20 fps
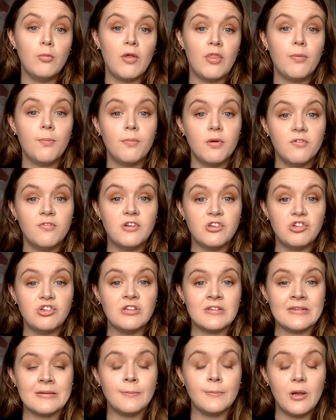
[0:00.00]
with
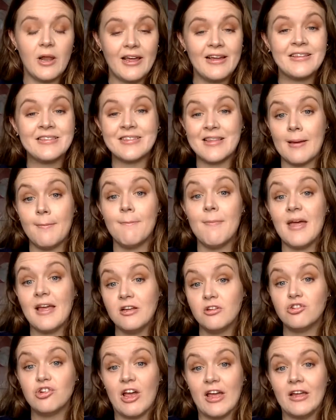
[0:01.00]
provisions in place. They
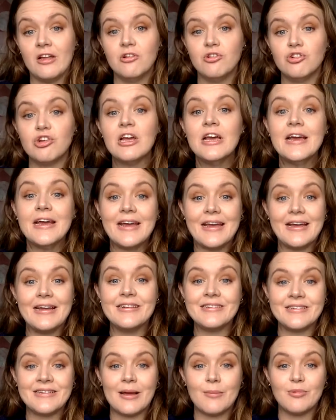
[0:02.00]
may change
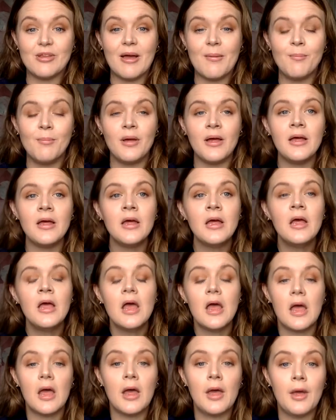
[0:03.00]
in September,
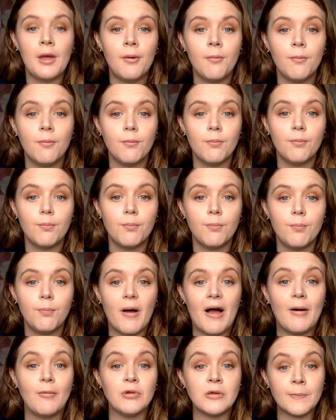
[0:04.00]
um,
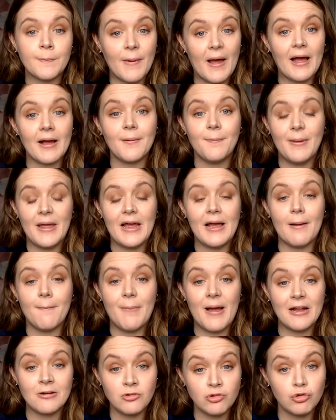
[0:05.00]
but I was back being a
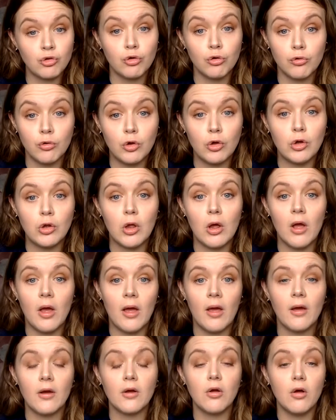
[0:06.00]
pastoral
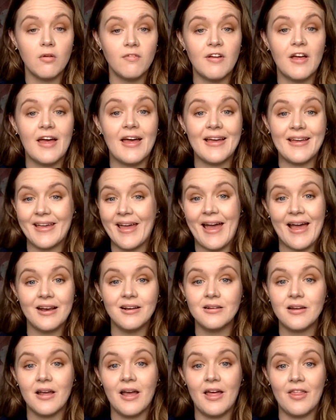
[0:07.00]
uh, cover
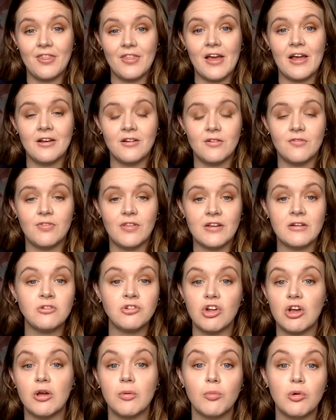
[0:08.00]
again at the end of
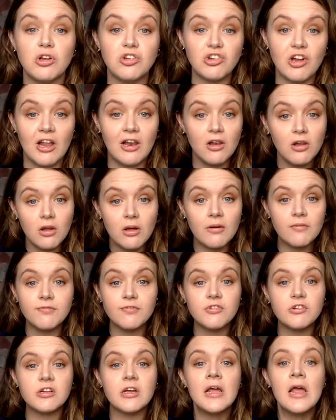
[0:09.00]
this term, which I
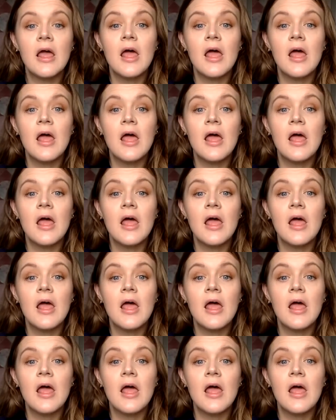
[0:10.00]
loved.